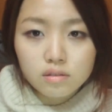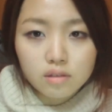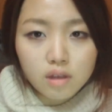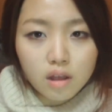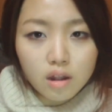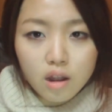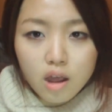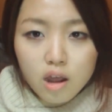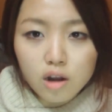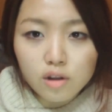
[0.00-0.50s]

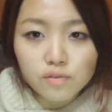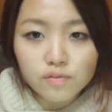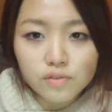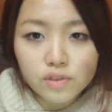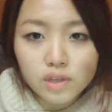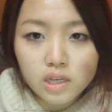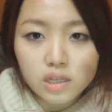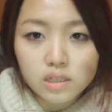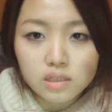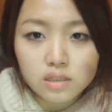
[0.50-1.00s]
A lot of
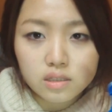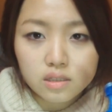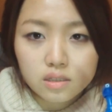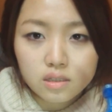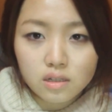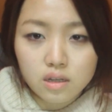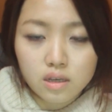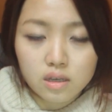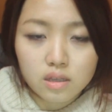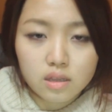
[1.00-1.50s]
things
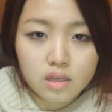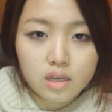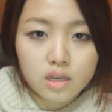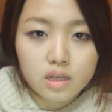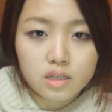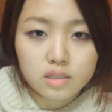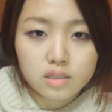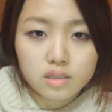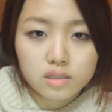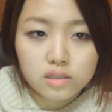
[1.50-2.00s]
like
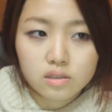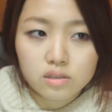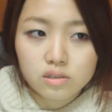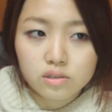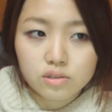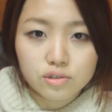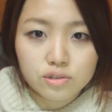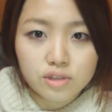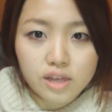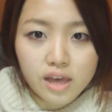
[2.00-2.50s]
these
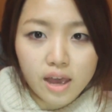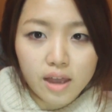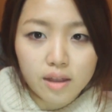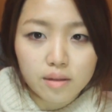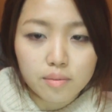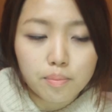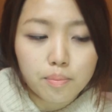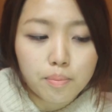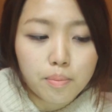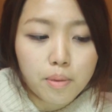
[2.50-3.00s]
do that,
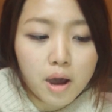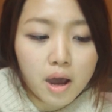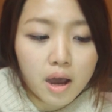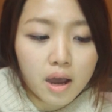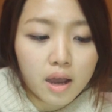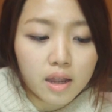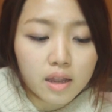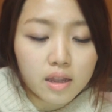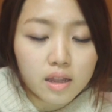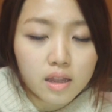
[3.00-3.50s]

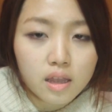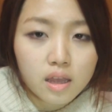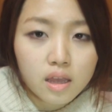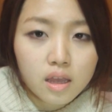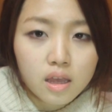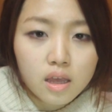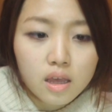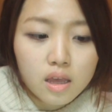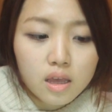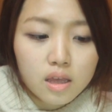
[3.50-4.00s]
but
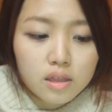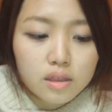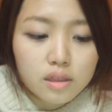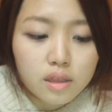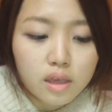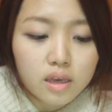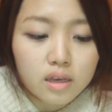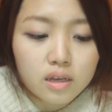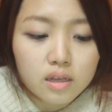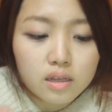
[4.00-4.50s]

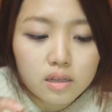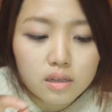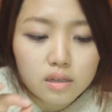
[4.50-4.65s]
they